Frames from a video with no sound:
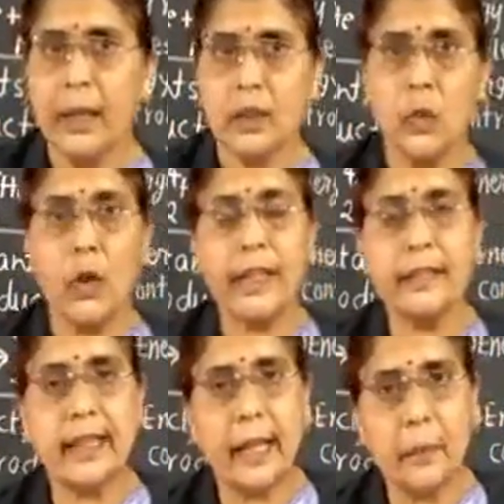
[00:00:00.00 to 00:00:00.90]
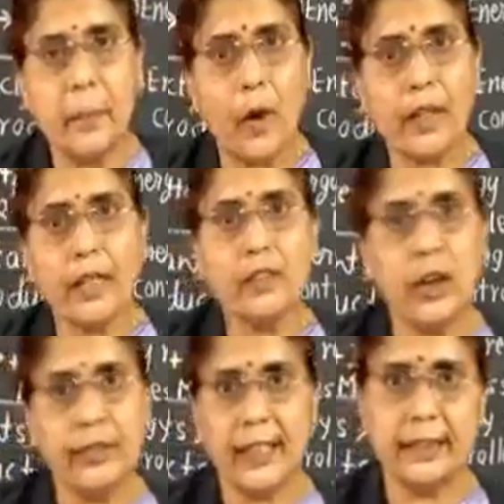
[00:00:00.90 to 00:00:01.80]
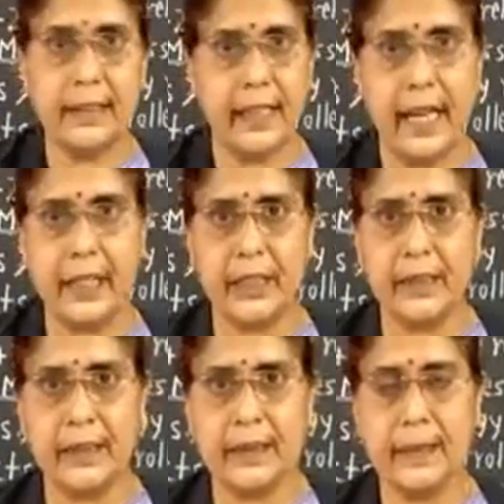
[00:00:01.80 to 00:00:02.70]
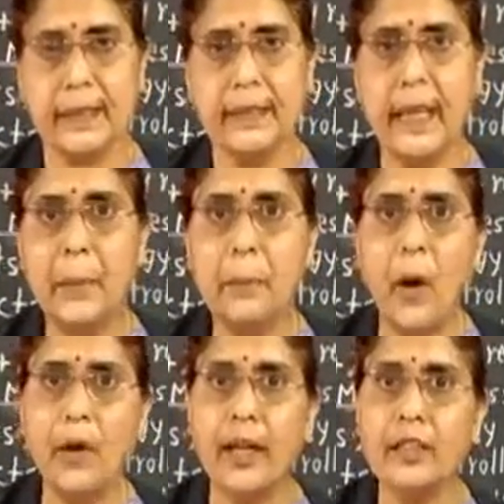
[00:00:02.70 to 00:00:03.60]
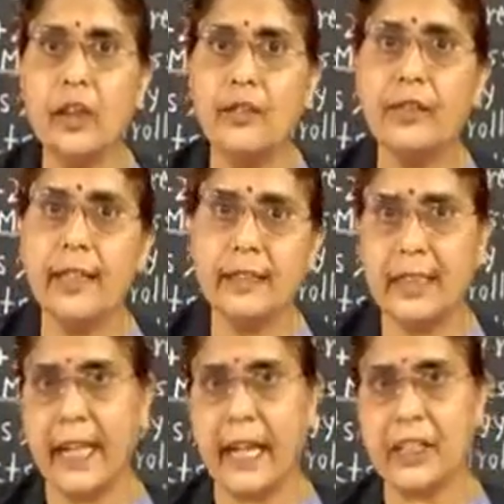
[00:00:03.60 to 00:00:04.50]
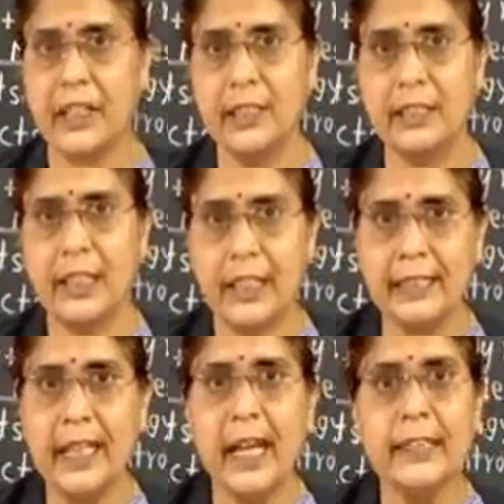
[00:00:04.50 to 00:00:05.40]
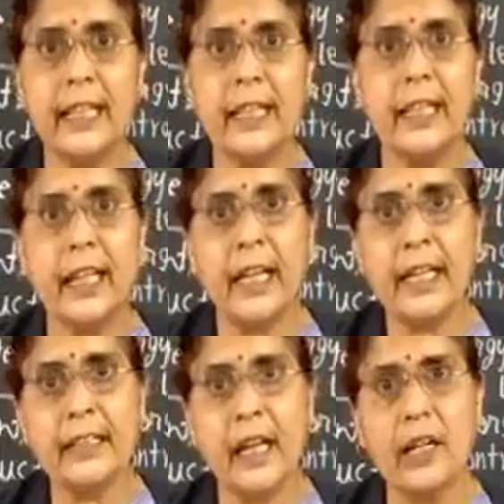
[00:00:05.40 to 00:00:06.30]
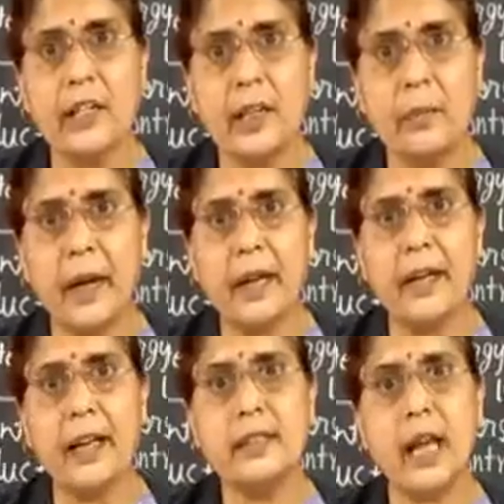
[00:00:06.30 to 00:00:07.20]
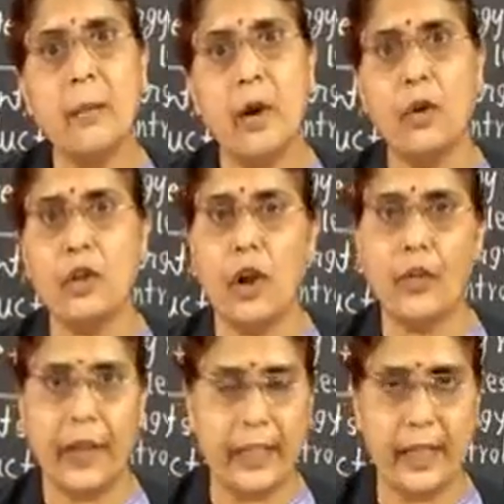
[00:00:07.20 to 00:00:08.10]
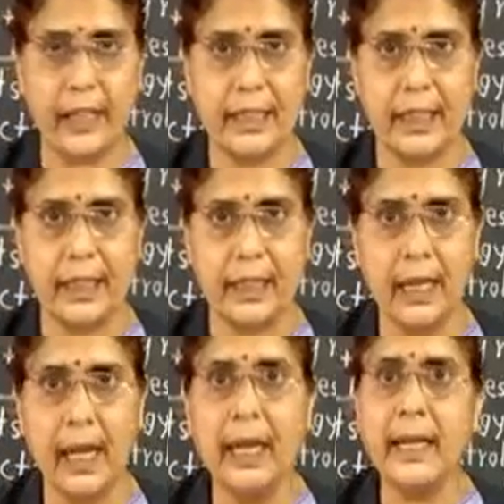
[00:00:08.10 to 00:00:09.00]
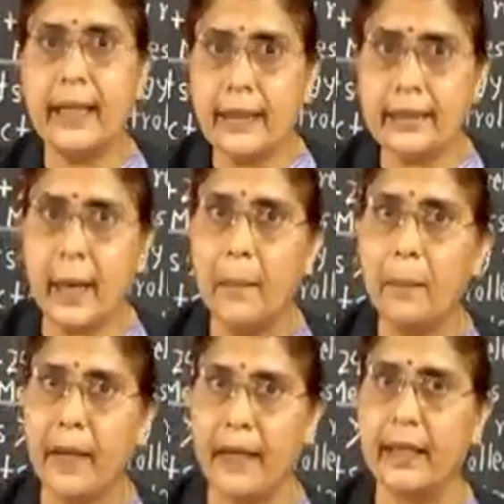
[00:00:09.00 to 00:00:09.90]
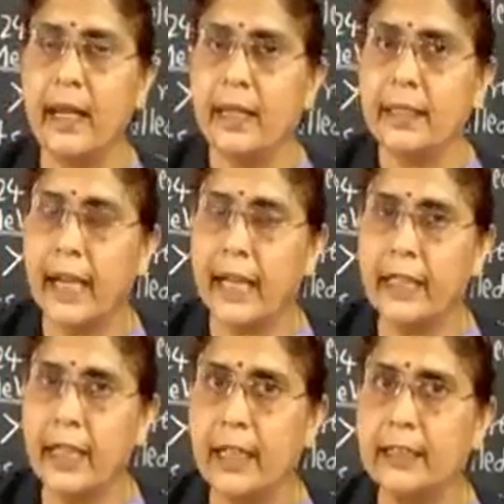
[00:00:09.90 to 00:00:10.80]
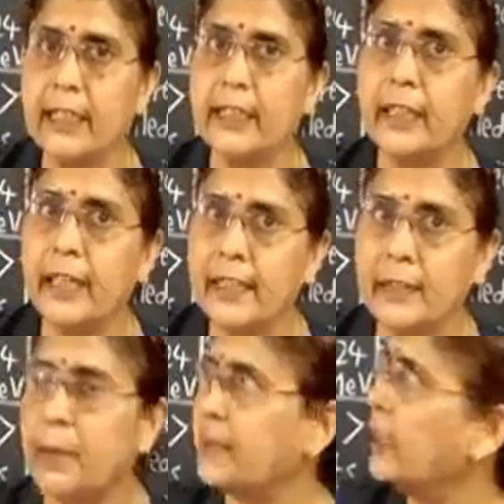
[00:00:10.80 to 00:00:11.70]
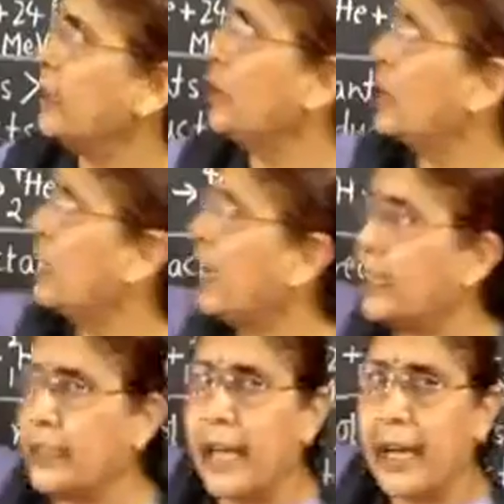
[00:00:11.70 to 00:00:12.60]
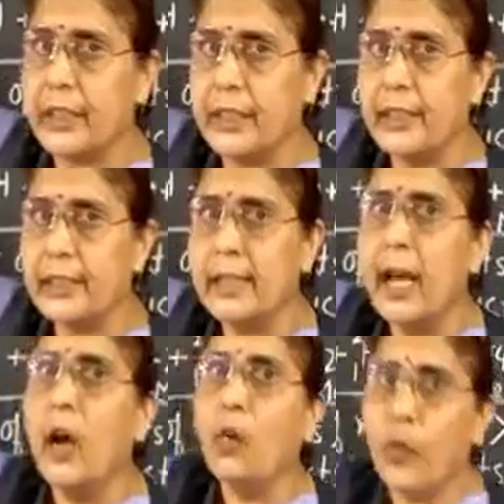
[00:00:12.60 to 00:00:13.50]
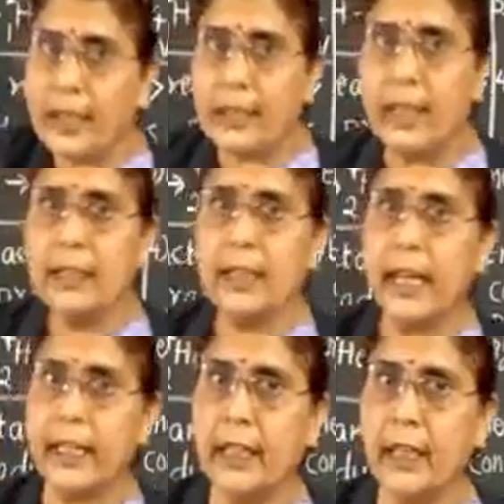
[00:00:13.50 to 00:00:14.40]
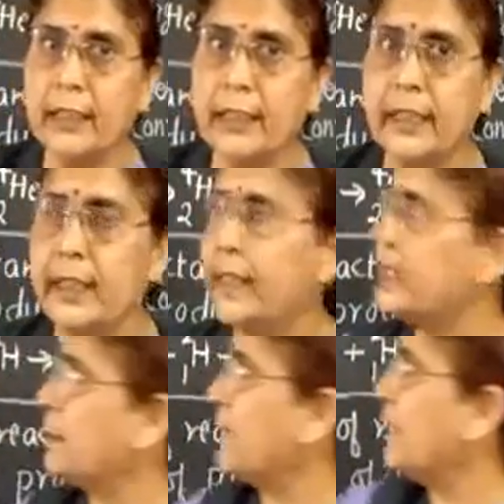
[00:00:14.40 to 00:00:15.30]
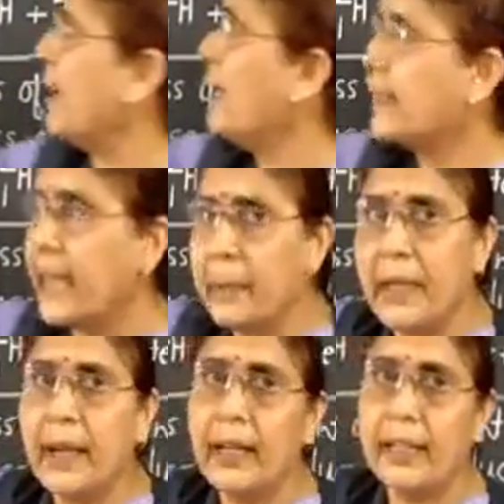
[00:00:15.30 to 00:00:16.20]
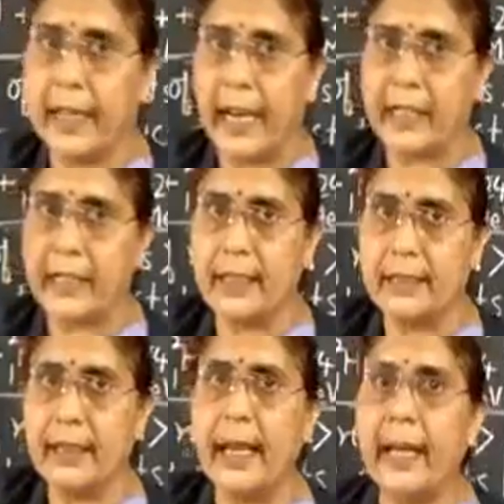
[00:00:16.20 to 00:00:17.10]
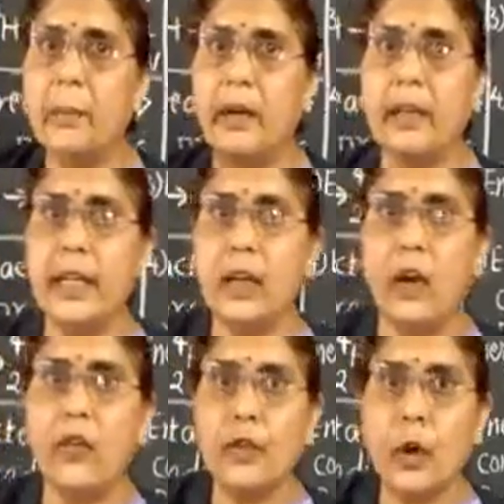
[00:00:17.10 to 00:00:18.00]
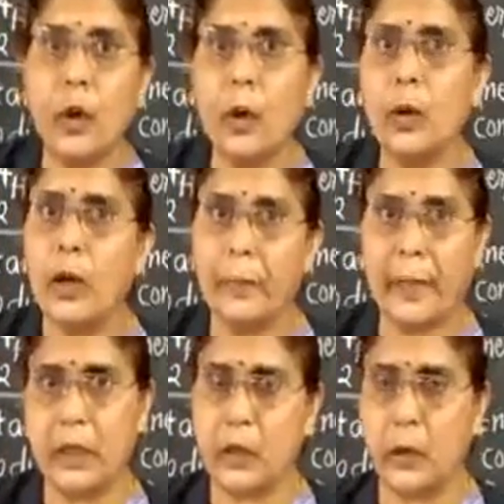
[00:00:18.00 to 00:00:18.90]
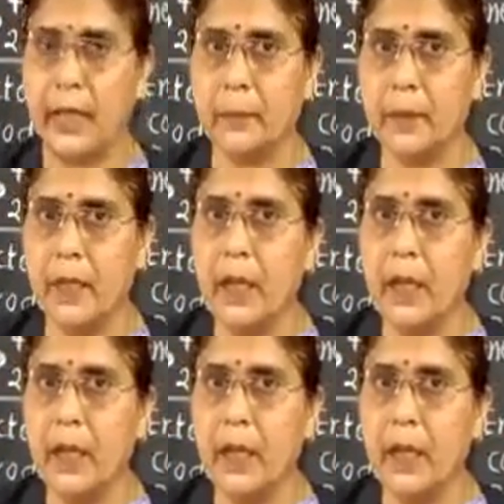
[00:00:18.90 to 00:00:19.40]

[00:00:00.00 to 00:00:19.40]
So what is the importance of these reactions? The importance of these reactions is they release a tremendous amount of energy. Let us compare the energy released by the nuclear reactions with the energy released by the chemical reactions like burning of coal or petroleum.